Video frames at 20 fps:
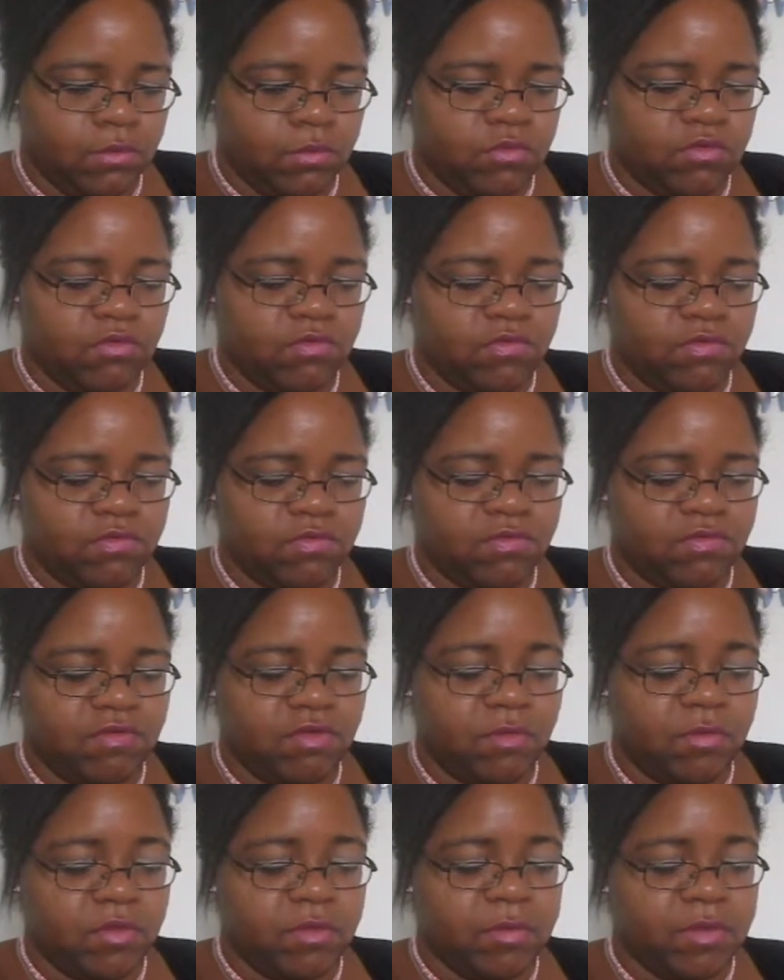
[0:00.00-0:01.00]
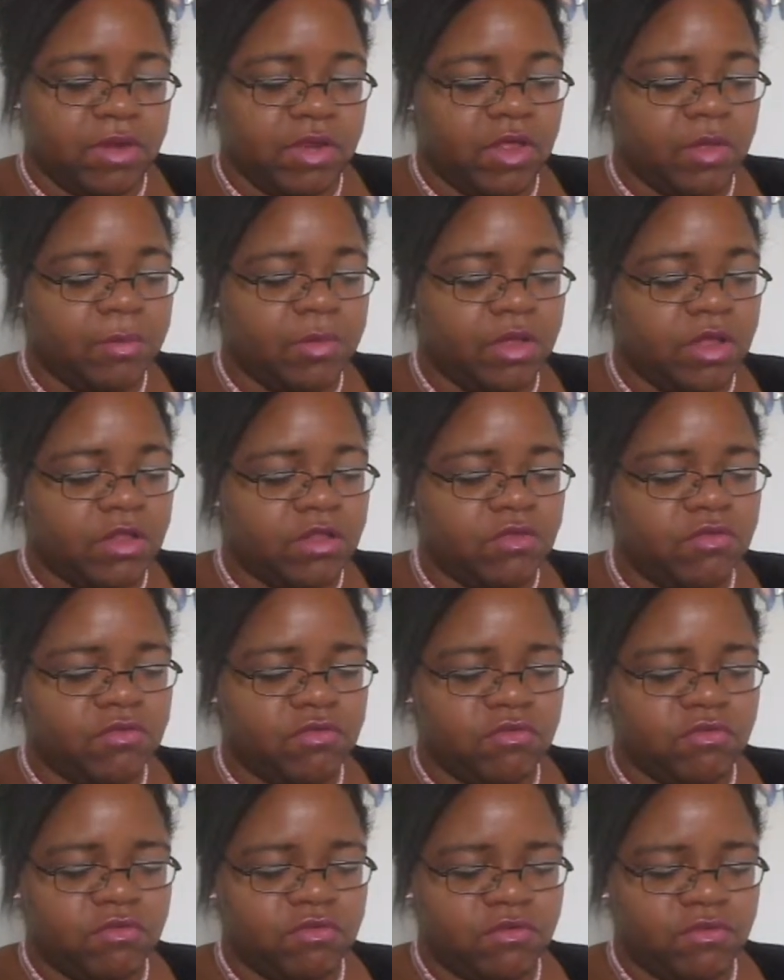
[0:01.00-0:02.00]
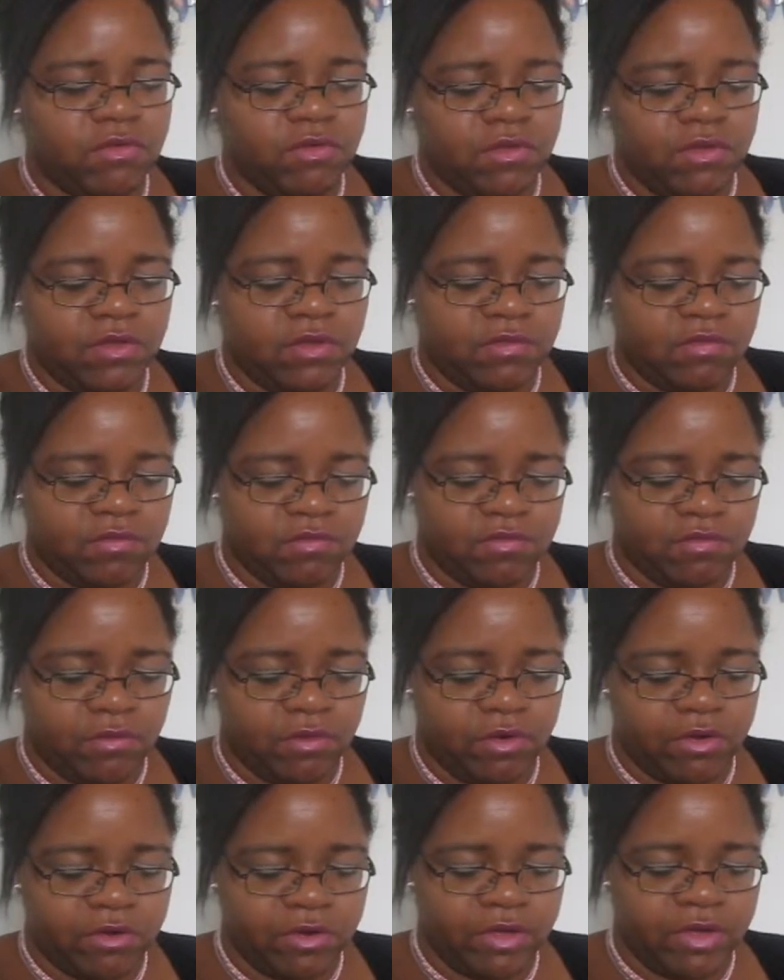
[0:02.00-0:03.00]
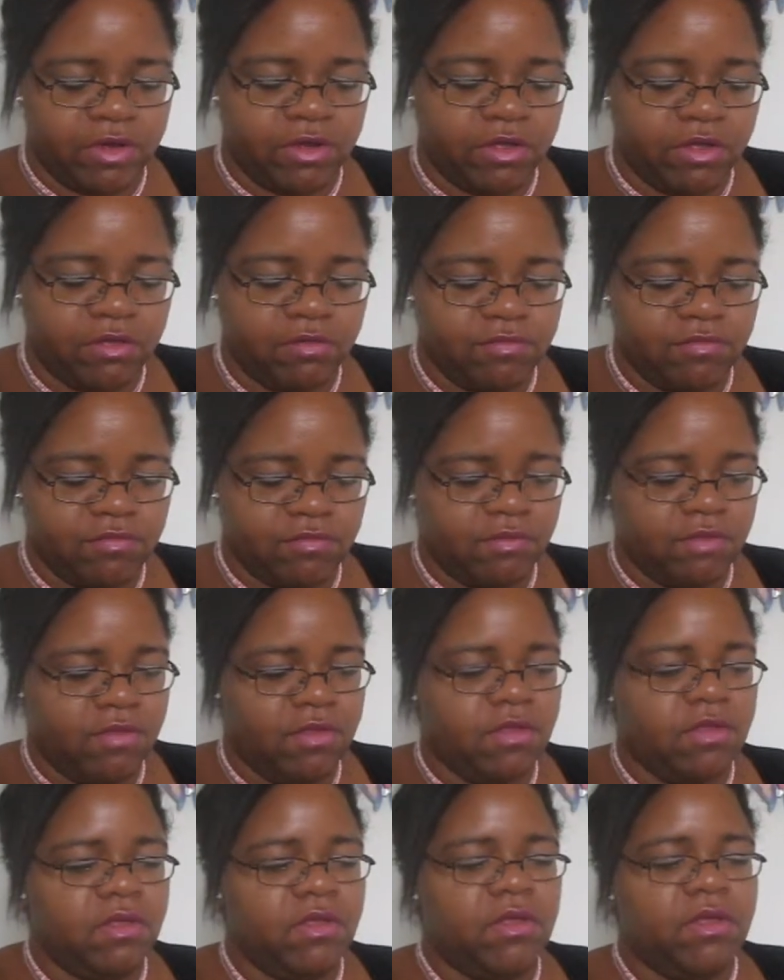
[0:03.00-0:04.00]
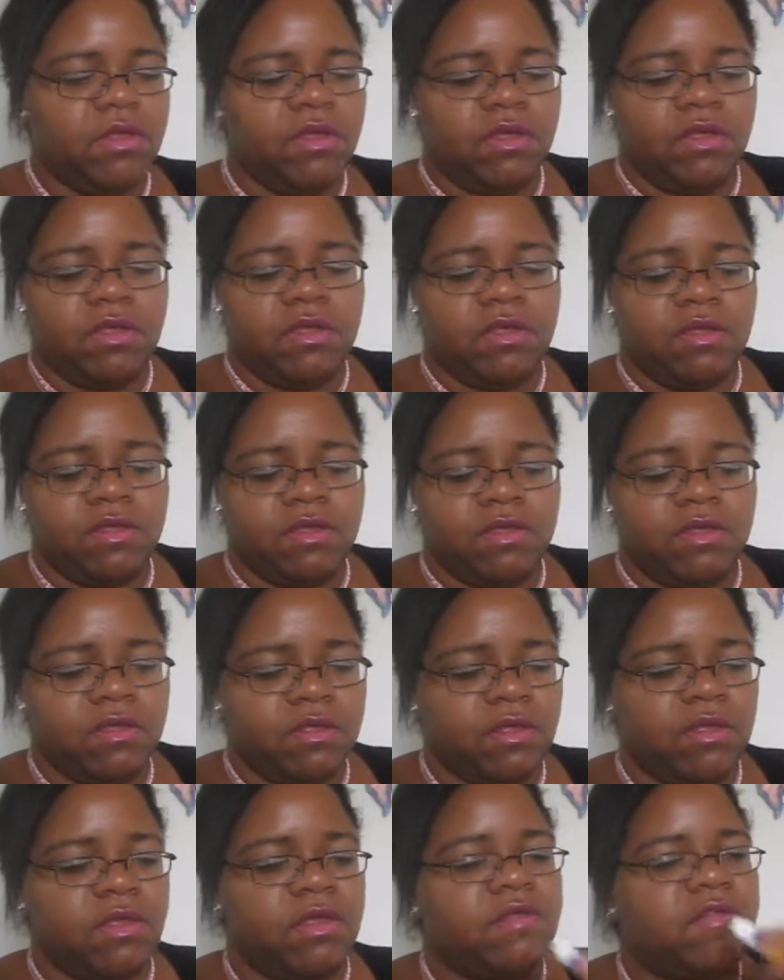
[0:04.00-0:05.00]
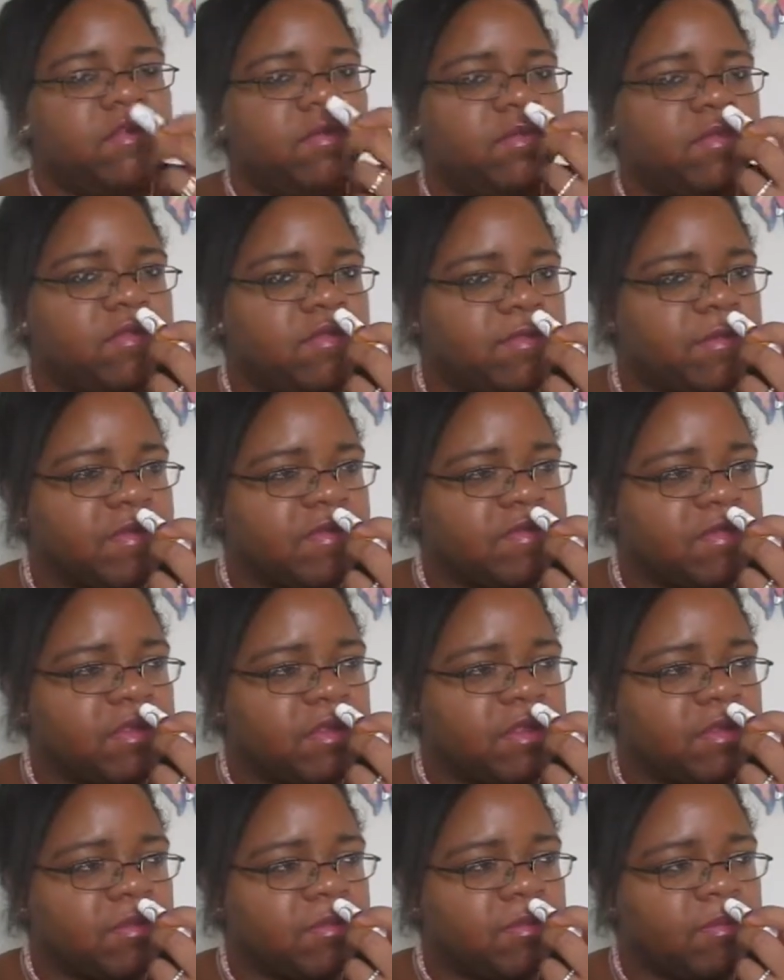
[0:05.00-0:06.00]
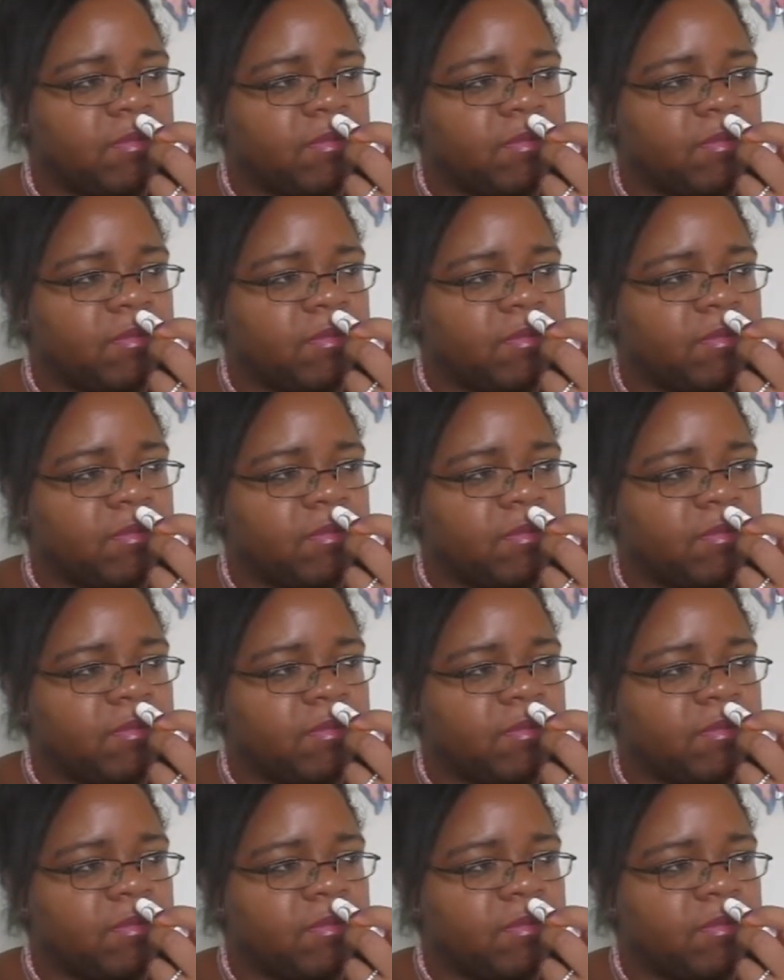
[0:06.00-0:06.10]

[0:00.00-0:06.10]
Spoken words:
Which is chipping my nail polish, because it's so hard to get off. And see what this smells like.